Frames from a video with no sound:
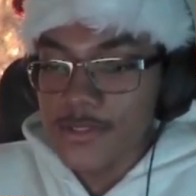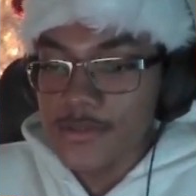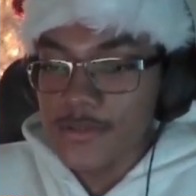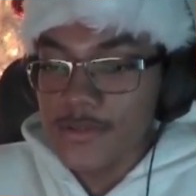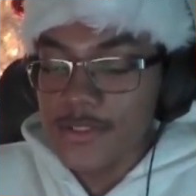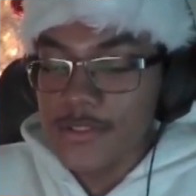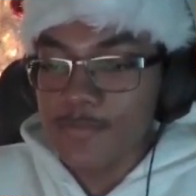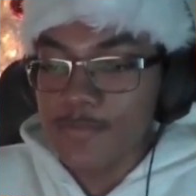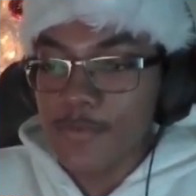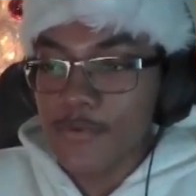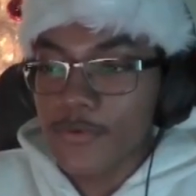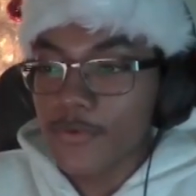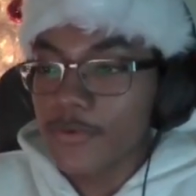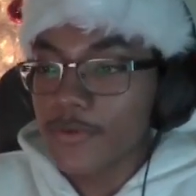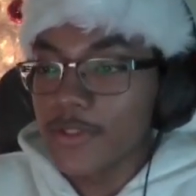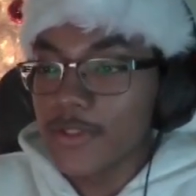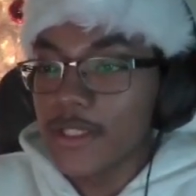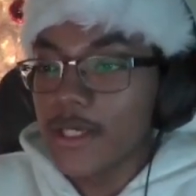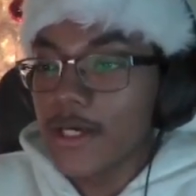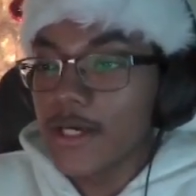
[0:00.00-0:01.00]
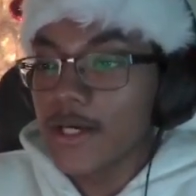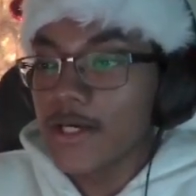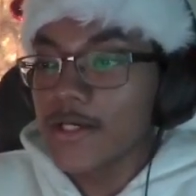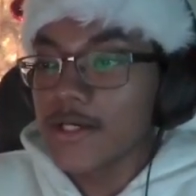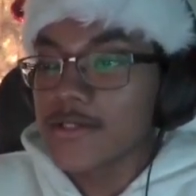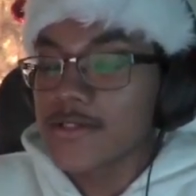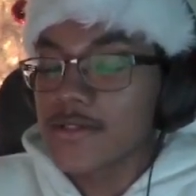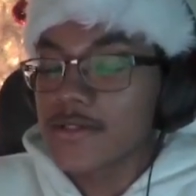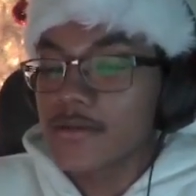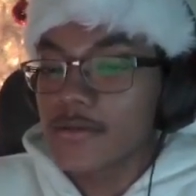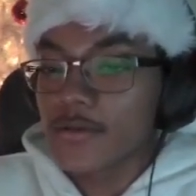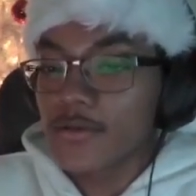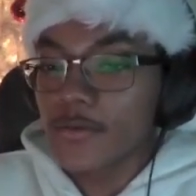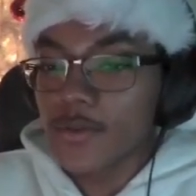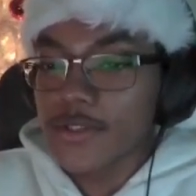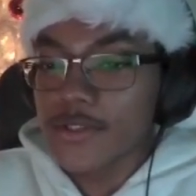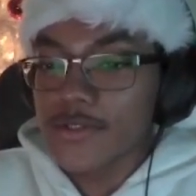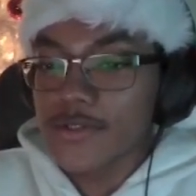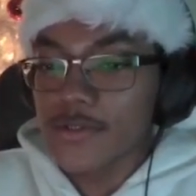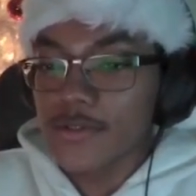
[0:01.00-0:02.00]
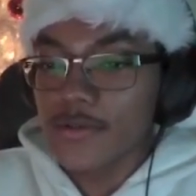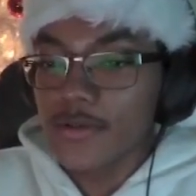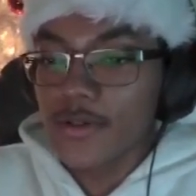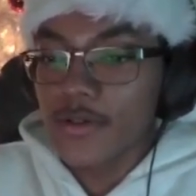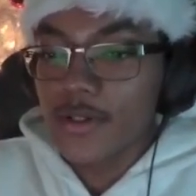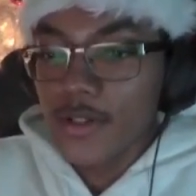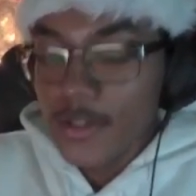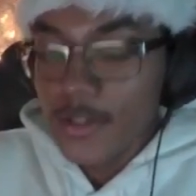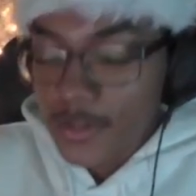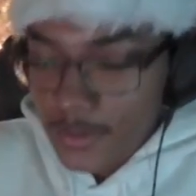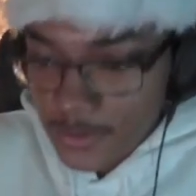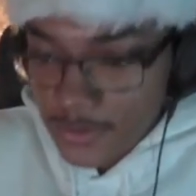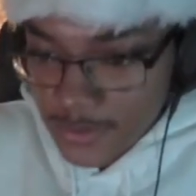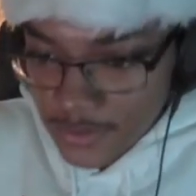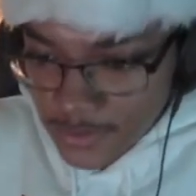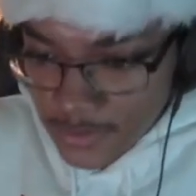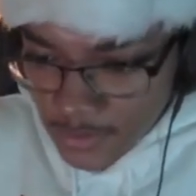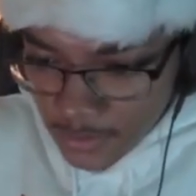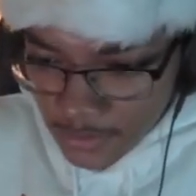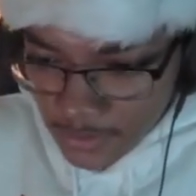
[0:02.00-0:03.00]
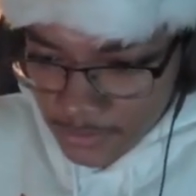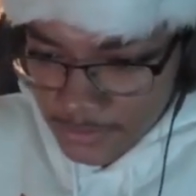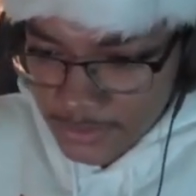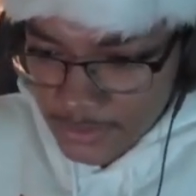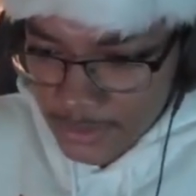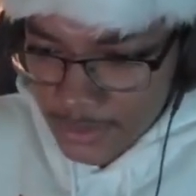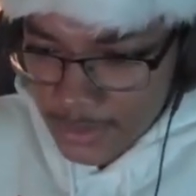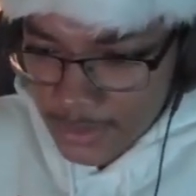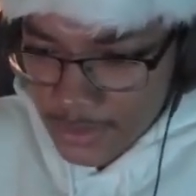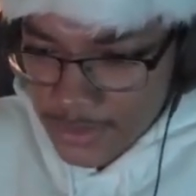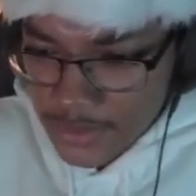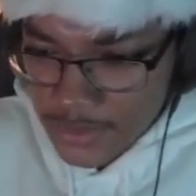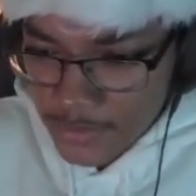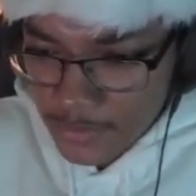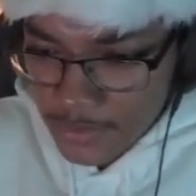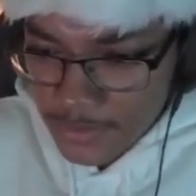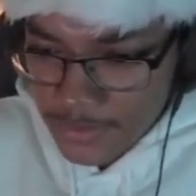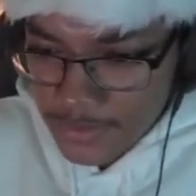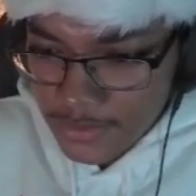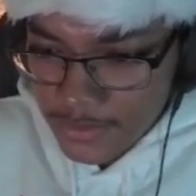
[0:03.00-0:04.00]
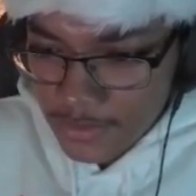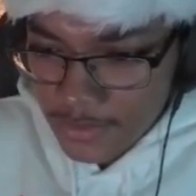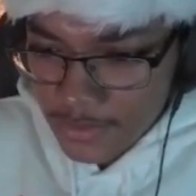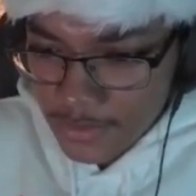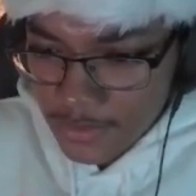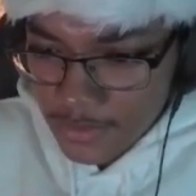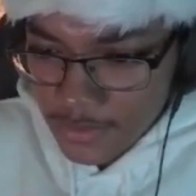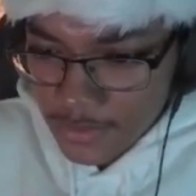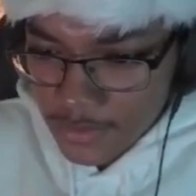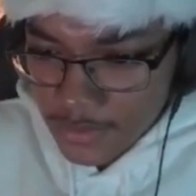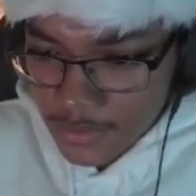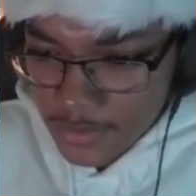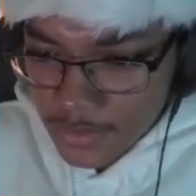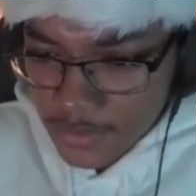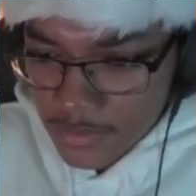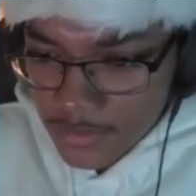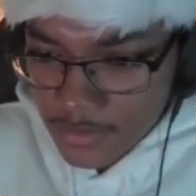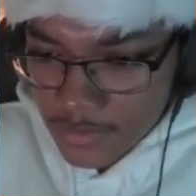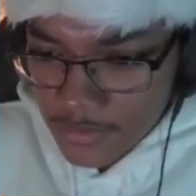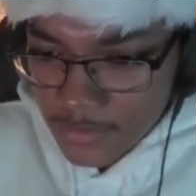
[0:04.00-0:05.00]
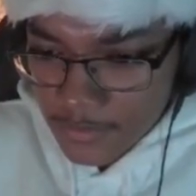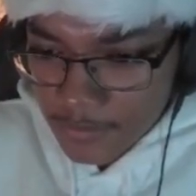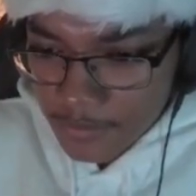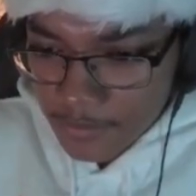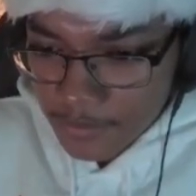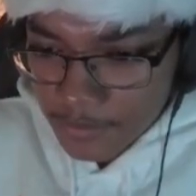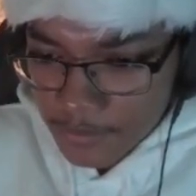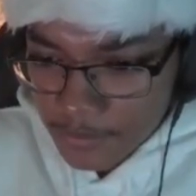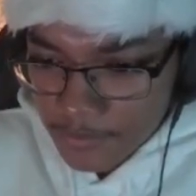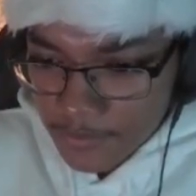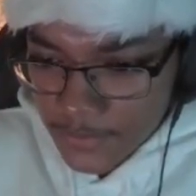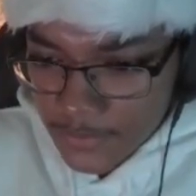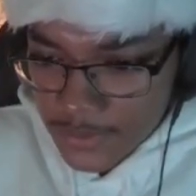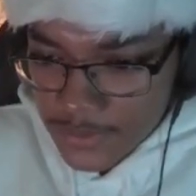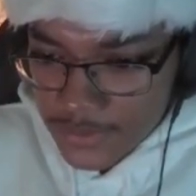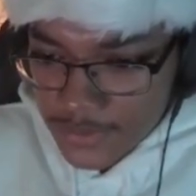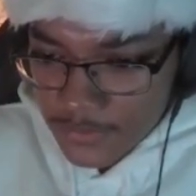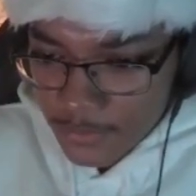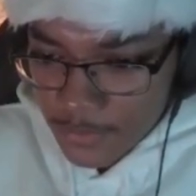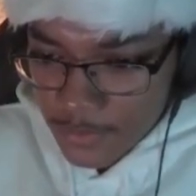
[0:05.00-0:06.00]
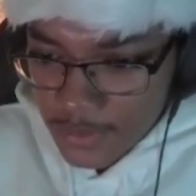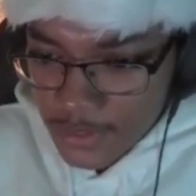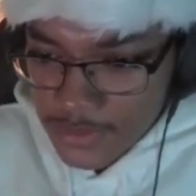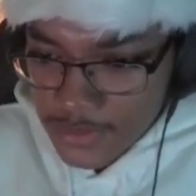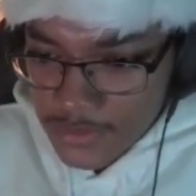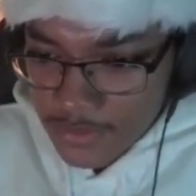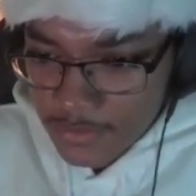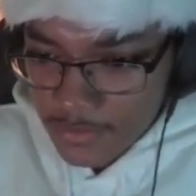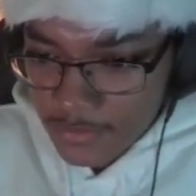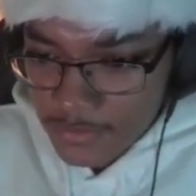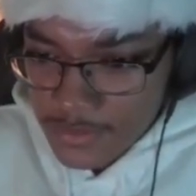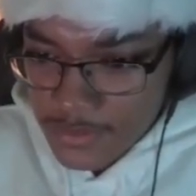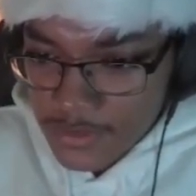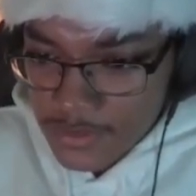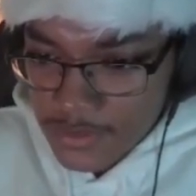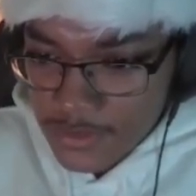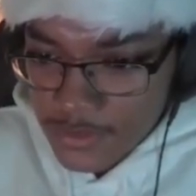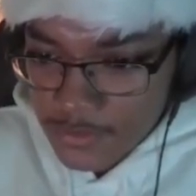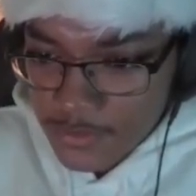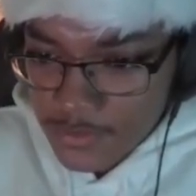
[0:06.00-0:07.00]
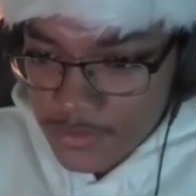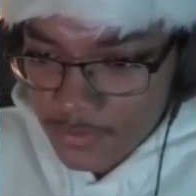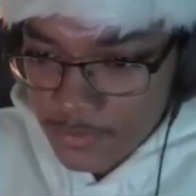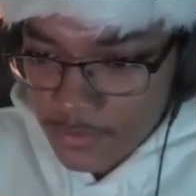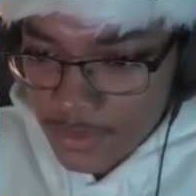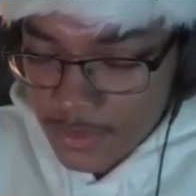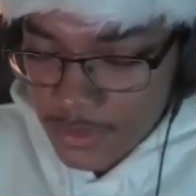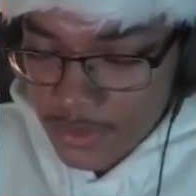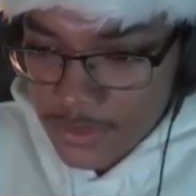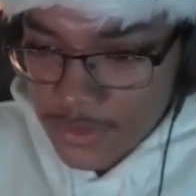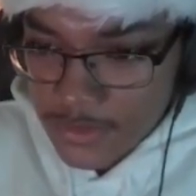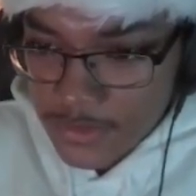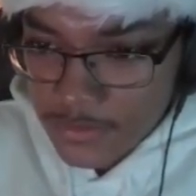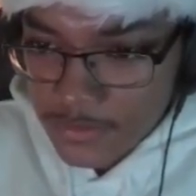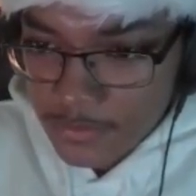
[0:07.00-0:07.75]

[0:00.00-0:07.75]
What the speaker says: This poorly asked question. This dog shit ass question. This is what I chose, and this was the right answer.